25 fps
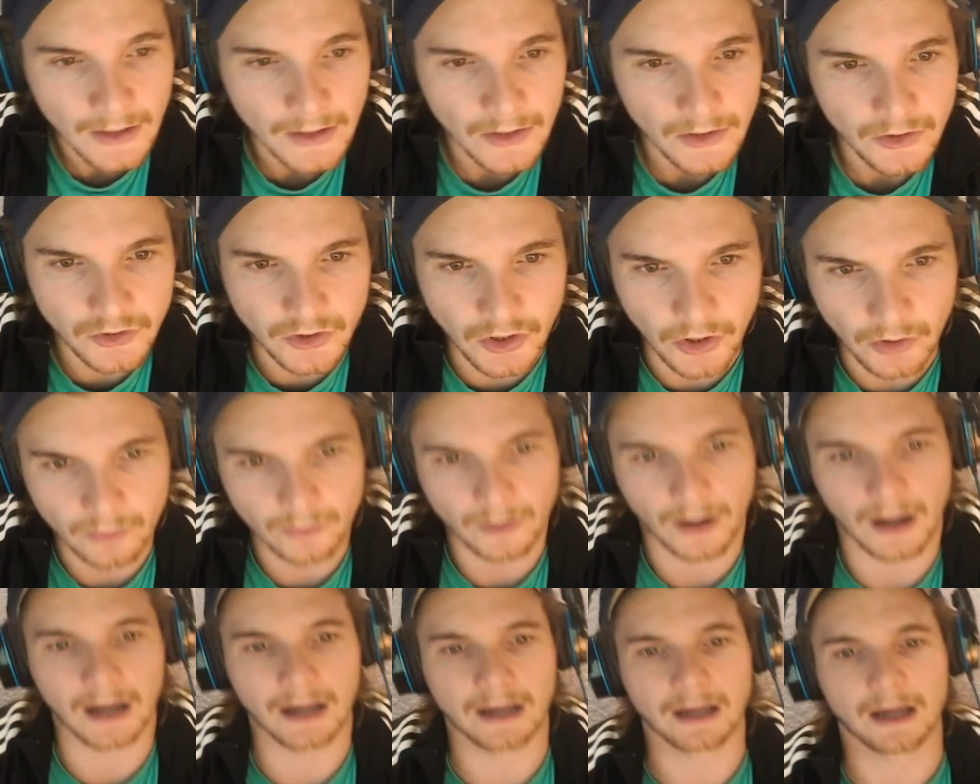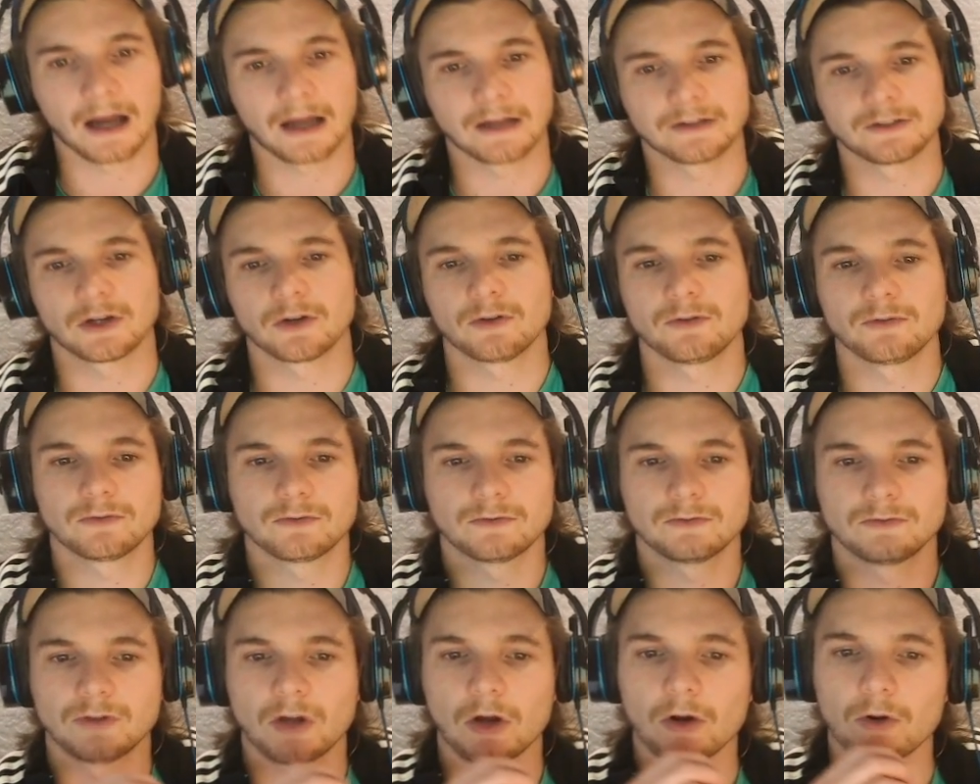So I don't
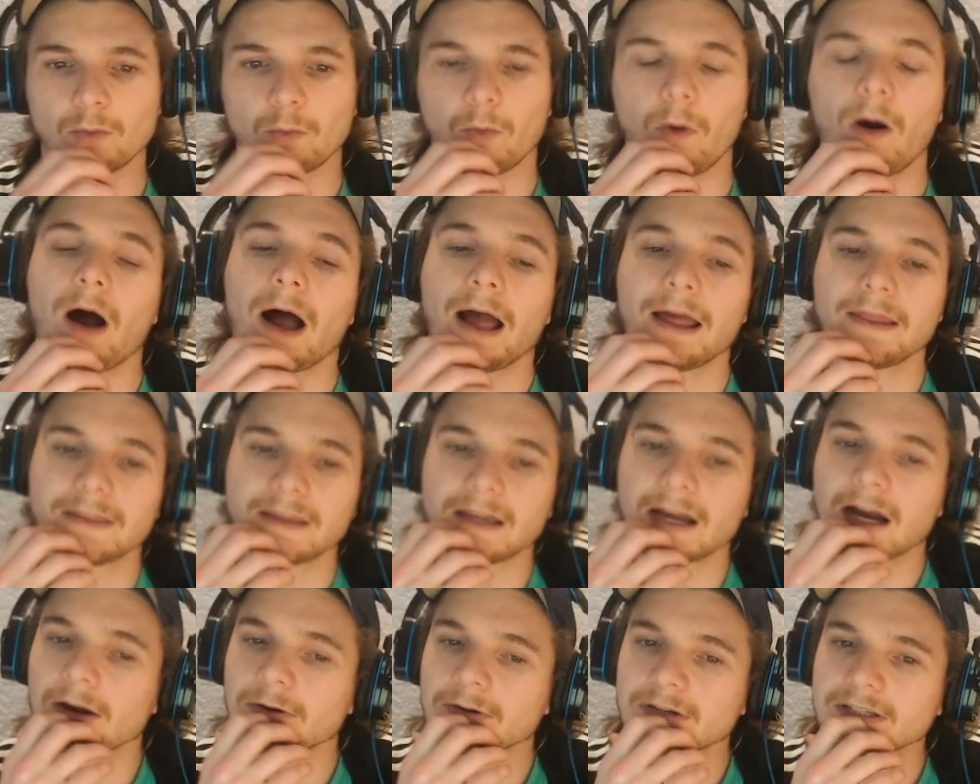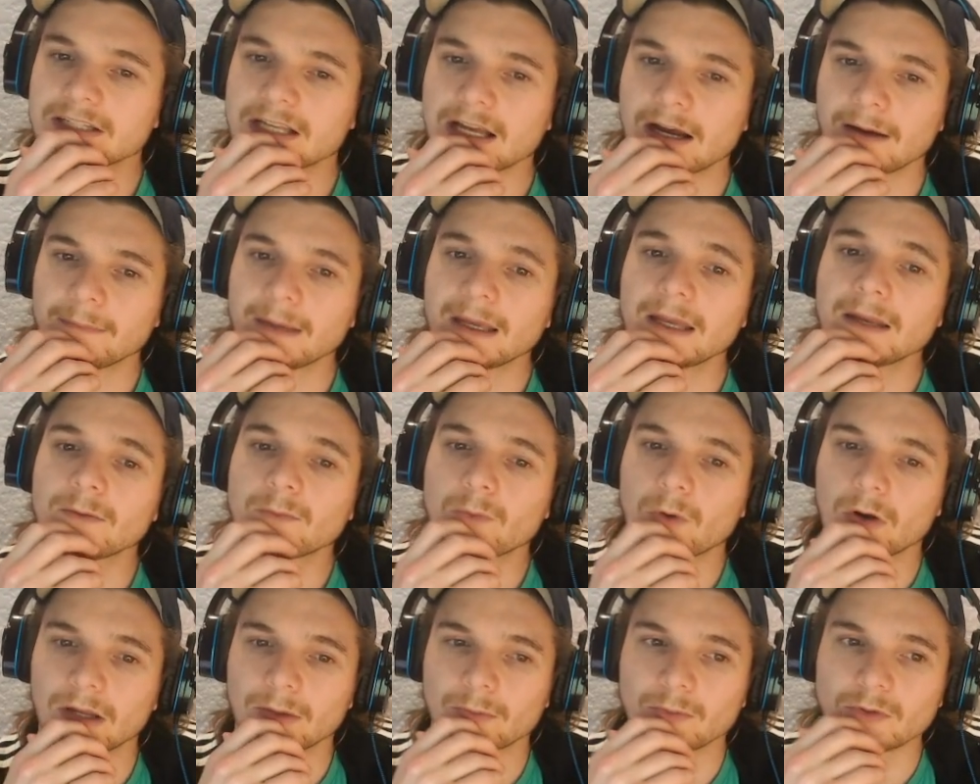know why the Aris come in.
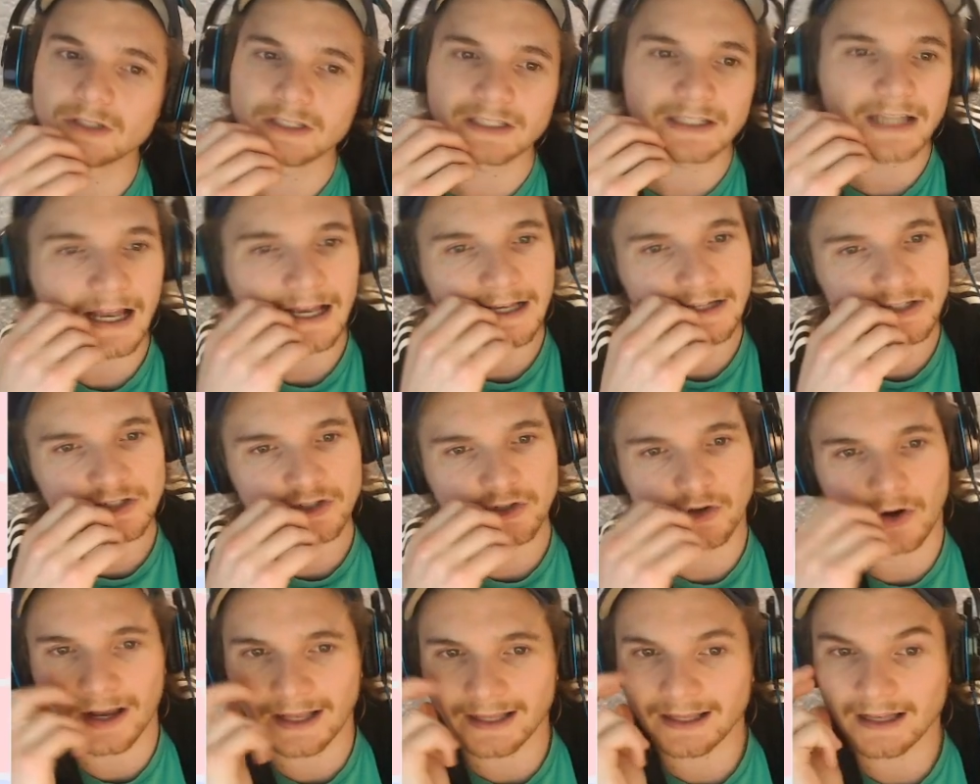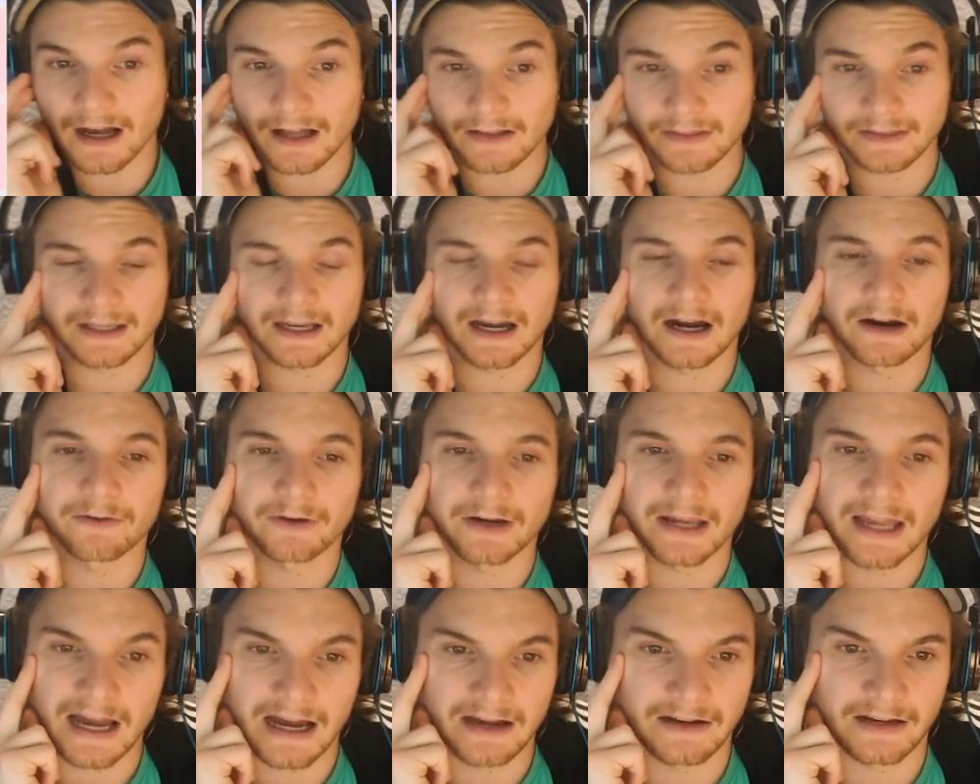What I would say is try and cut the
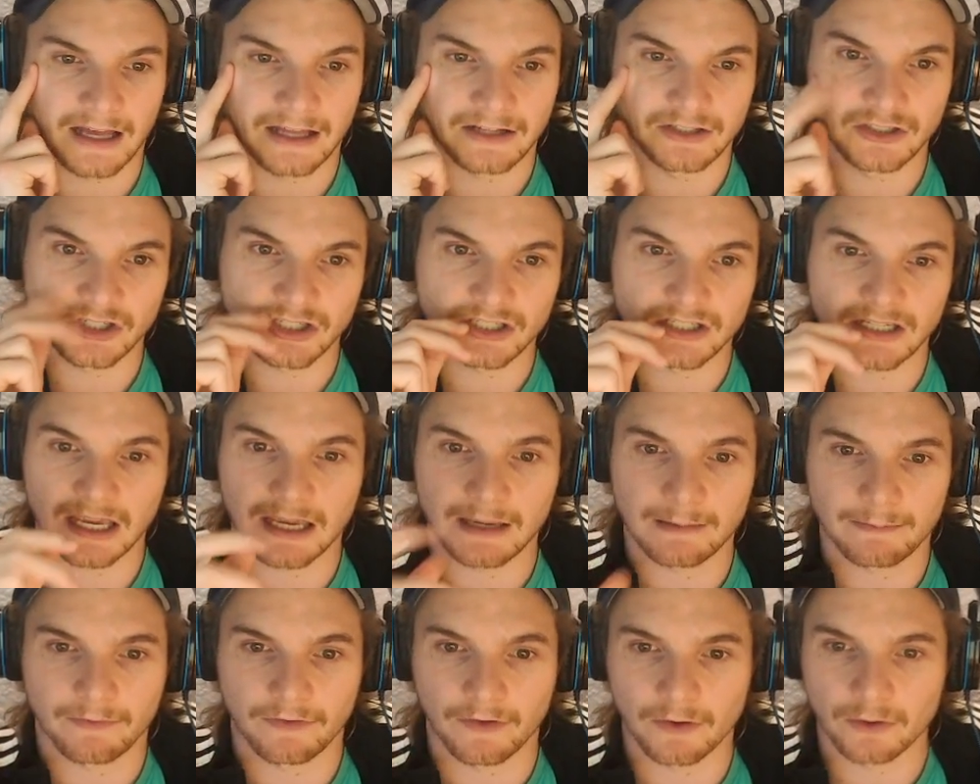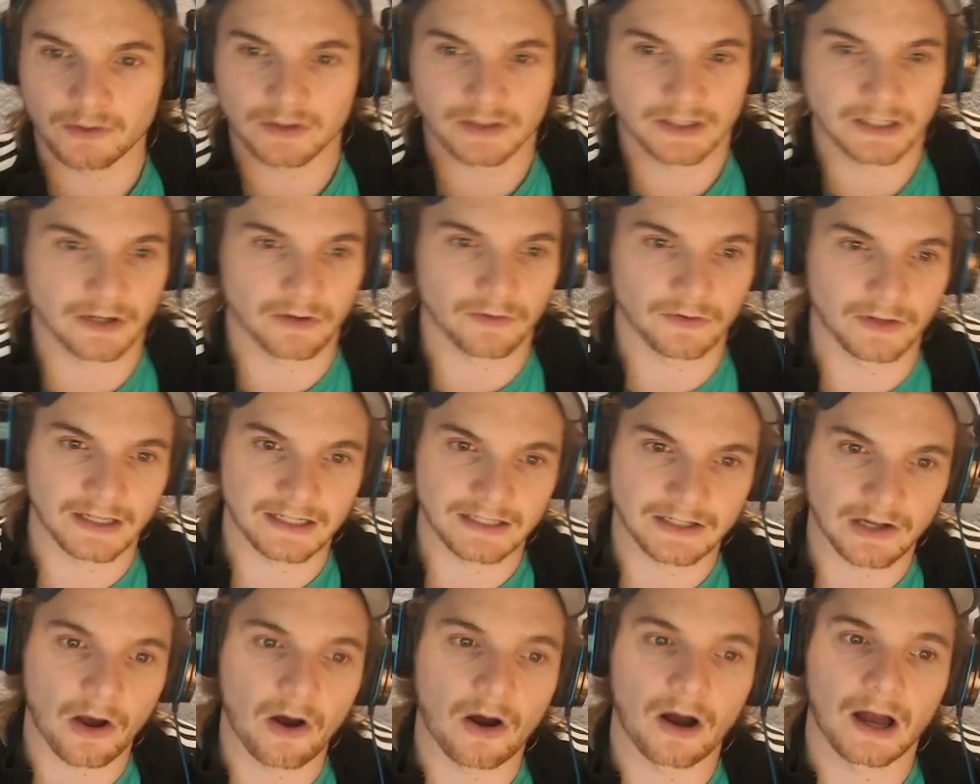Ari out and just keep focusing on
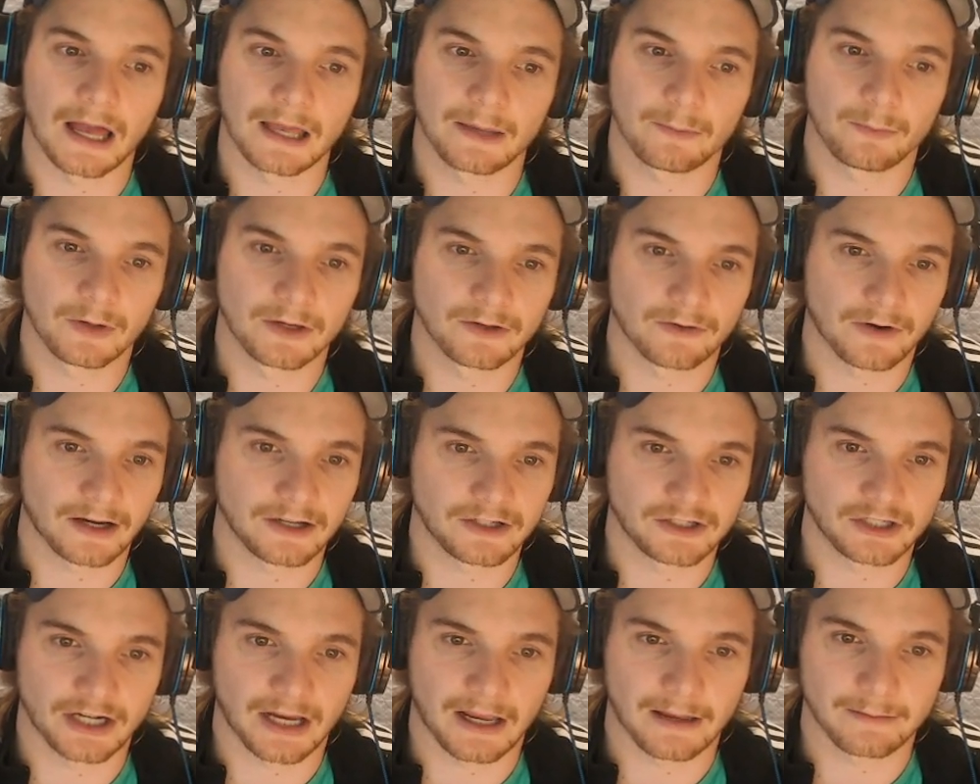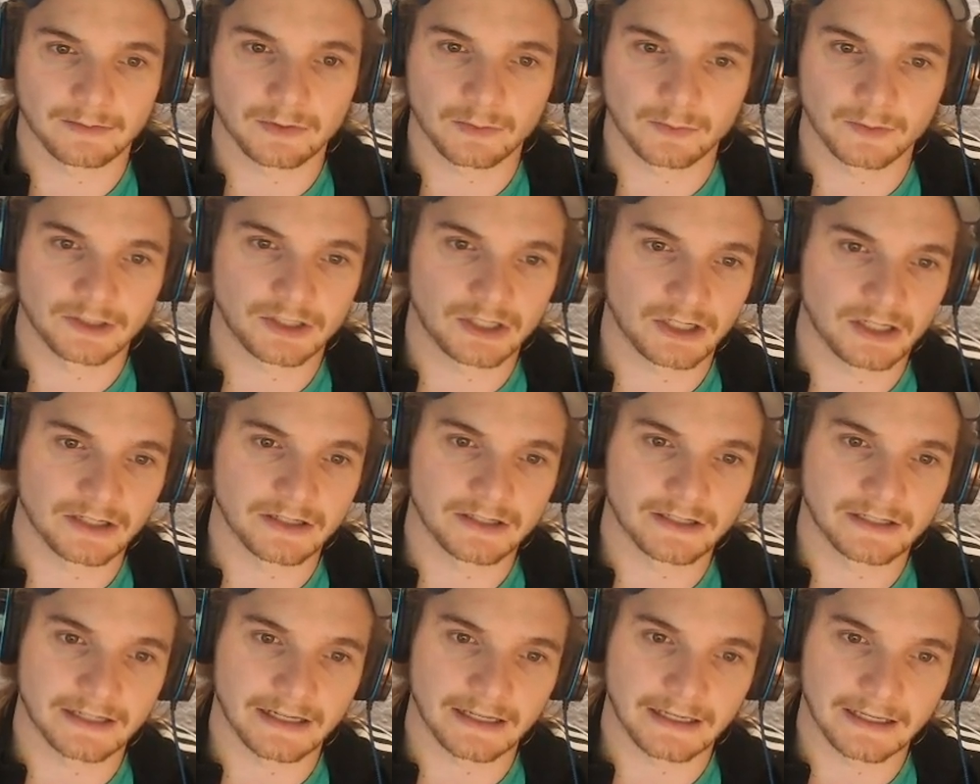these high win rate champs, which you can
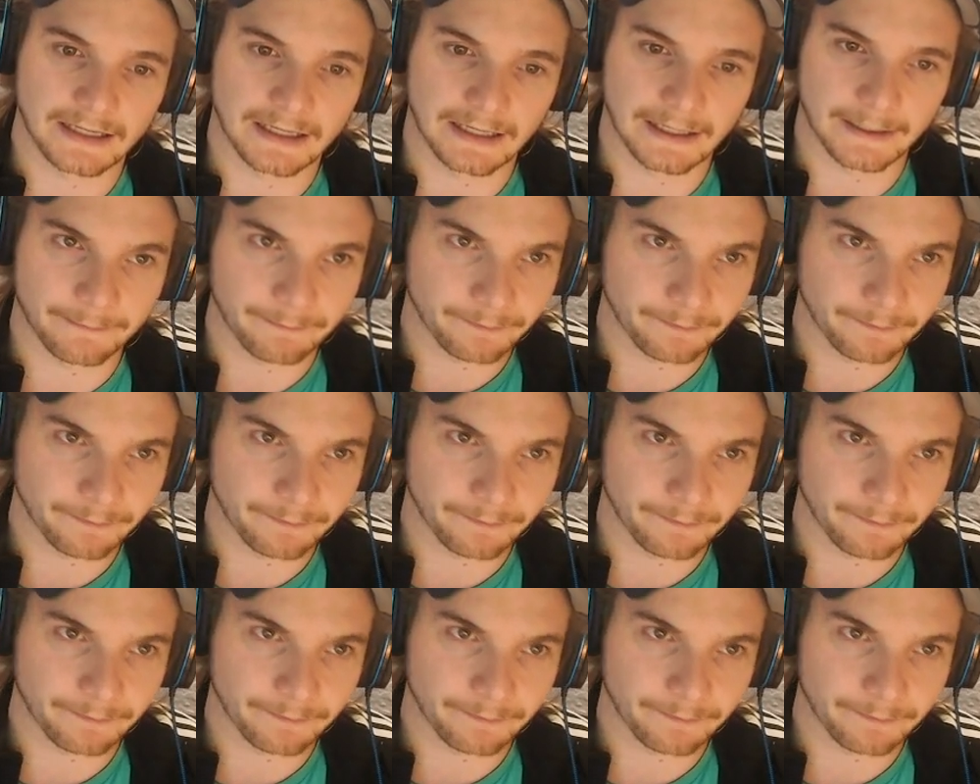see here.